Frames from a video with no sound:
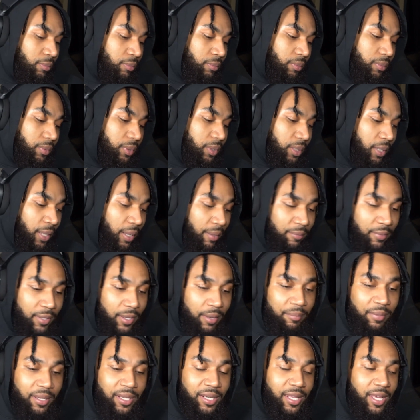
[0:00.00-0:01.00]
And I'm not
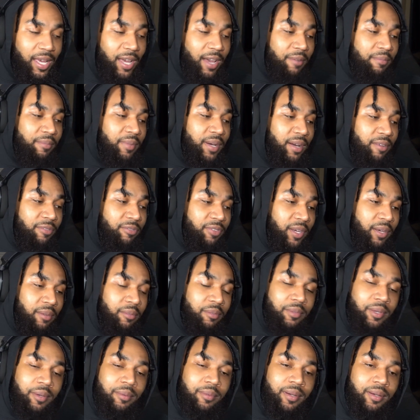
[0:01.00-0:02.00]
about to have my family
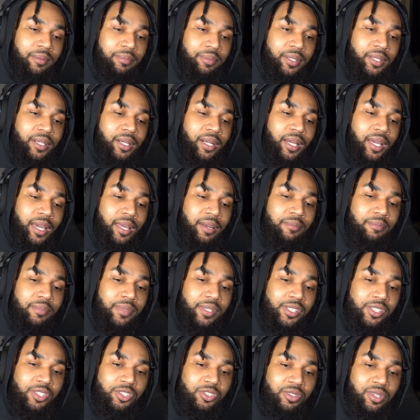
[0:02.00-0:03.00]
member up in there getting
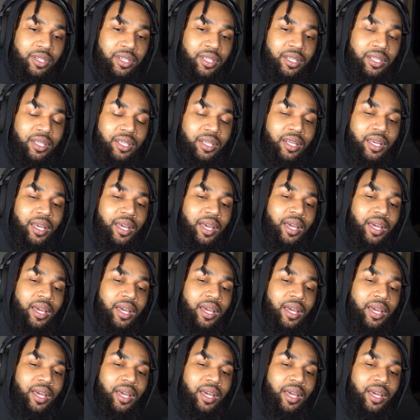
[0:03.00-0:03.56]
mistreated,